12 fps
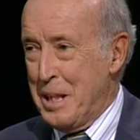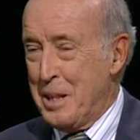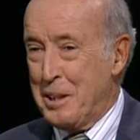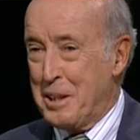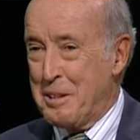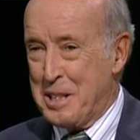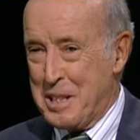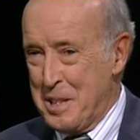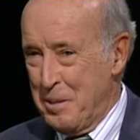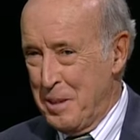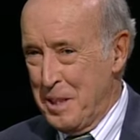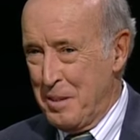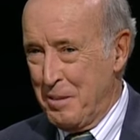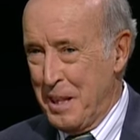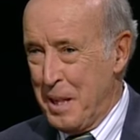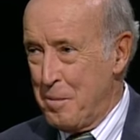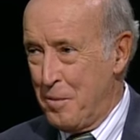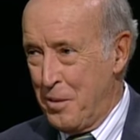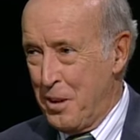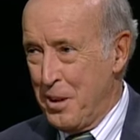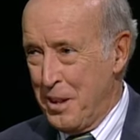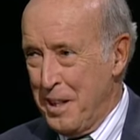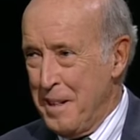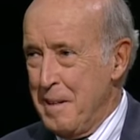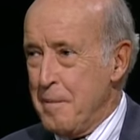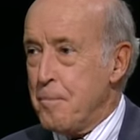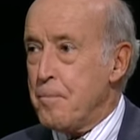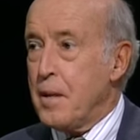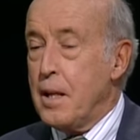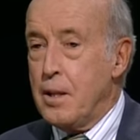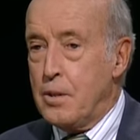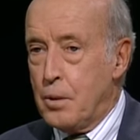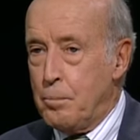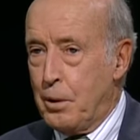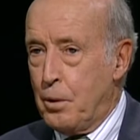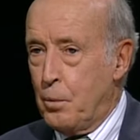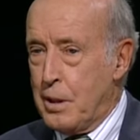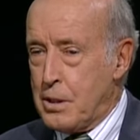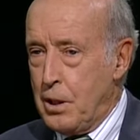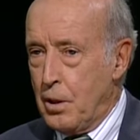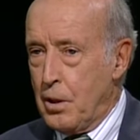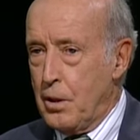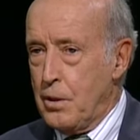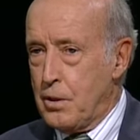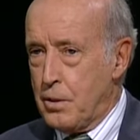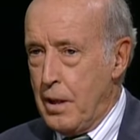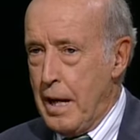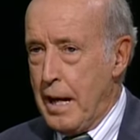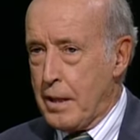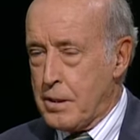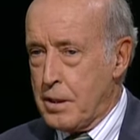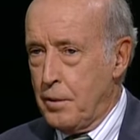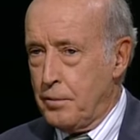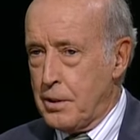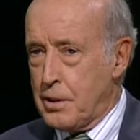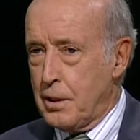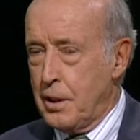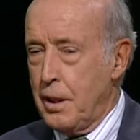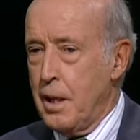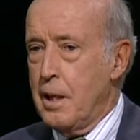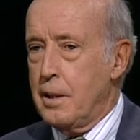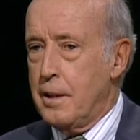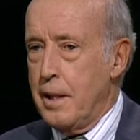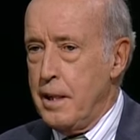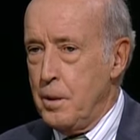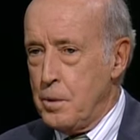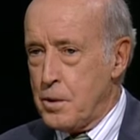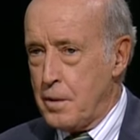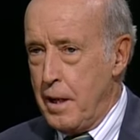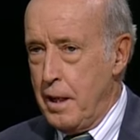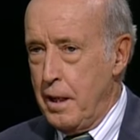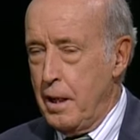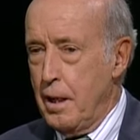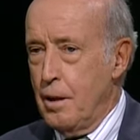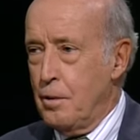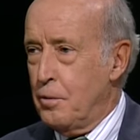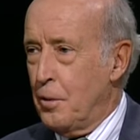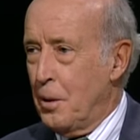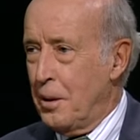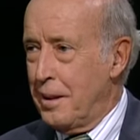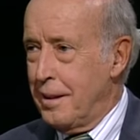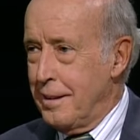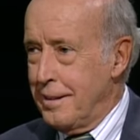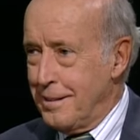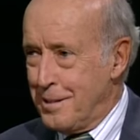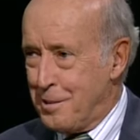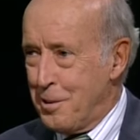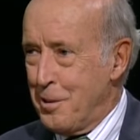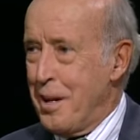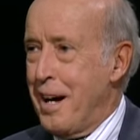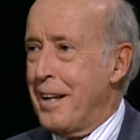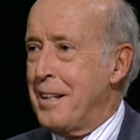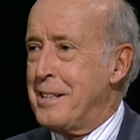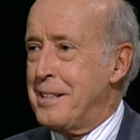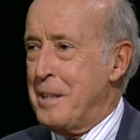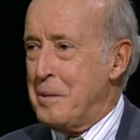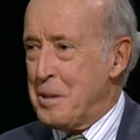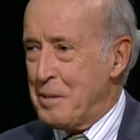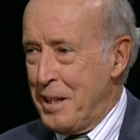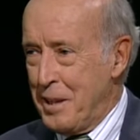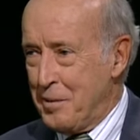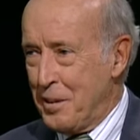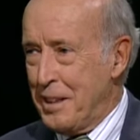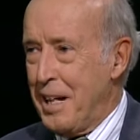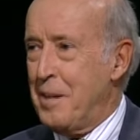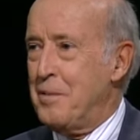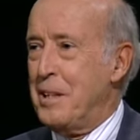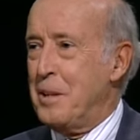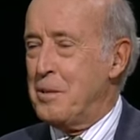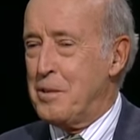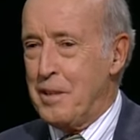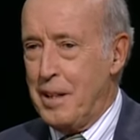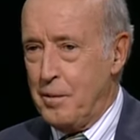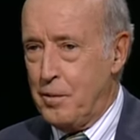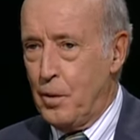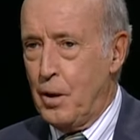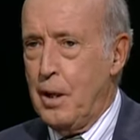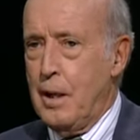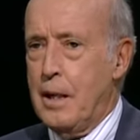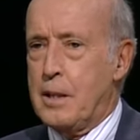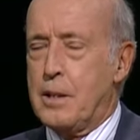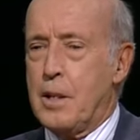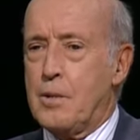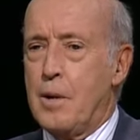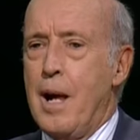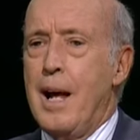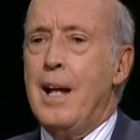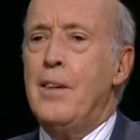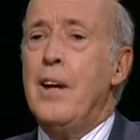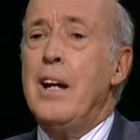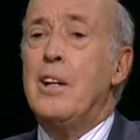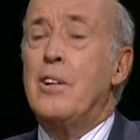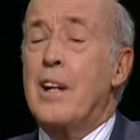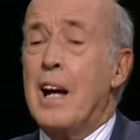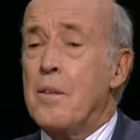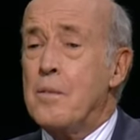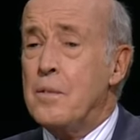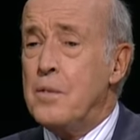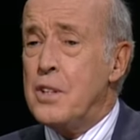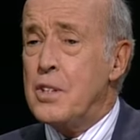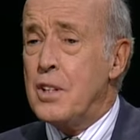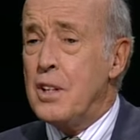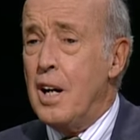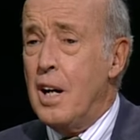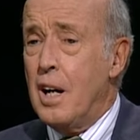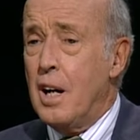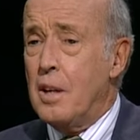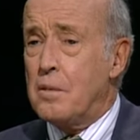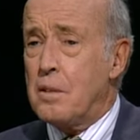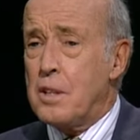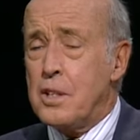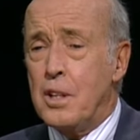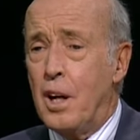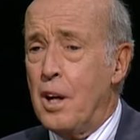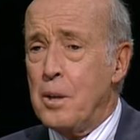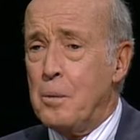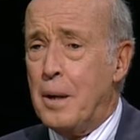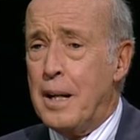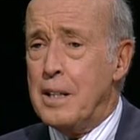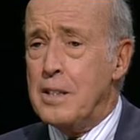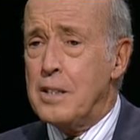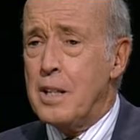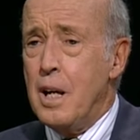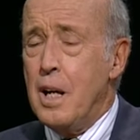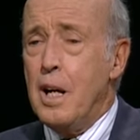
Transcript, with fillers: did, or Krishna wouldn't have led him further. Mm -hmm. So once he learned to act selflessly, then he was ready for true knowledge, then he was ready for love, then he was ready for etc. And then he could have the vision of Krishna. Otherwise,